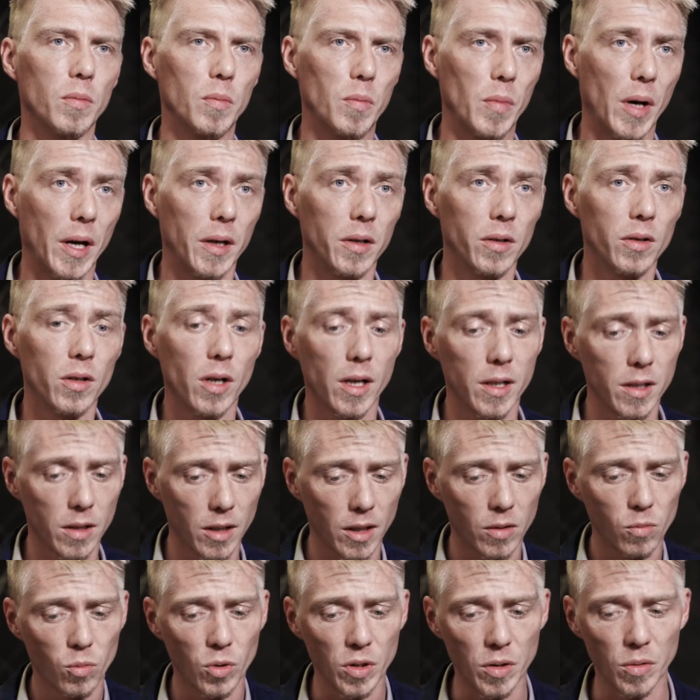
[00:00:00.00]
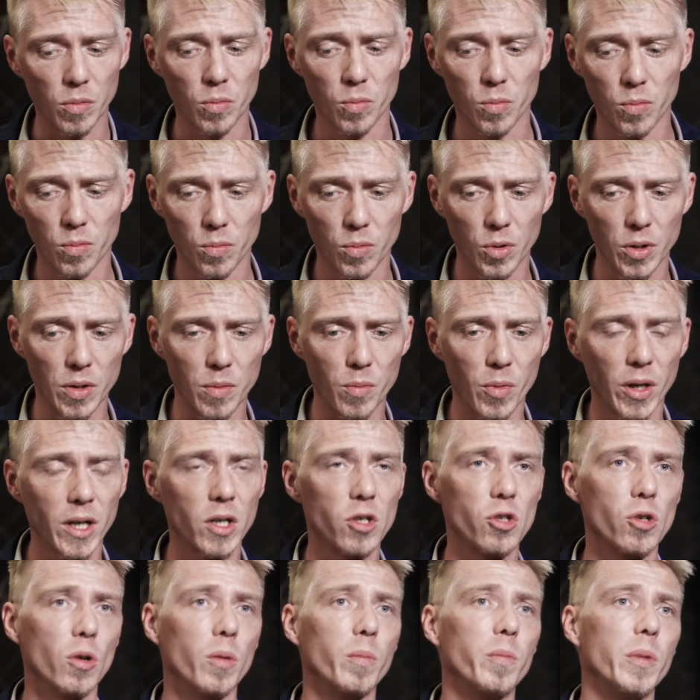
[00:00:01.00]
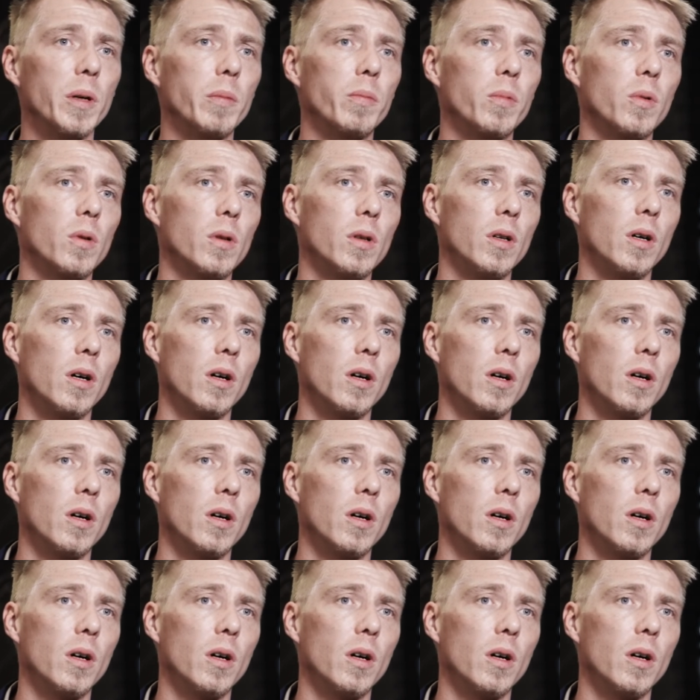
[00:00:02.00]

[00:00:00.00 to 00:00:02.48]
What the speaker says: manner and that we make sure people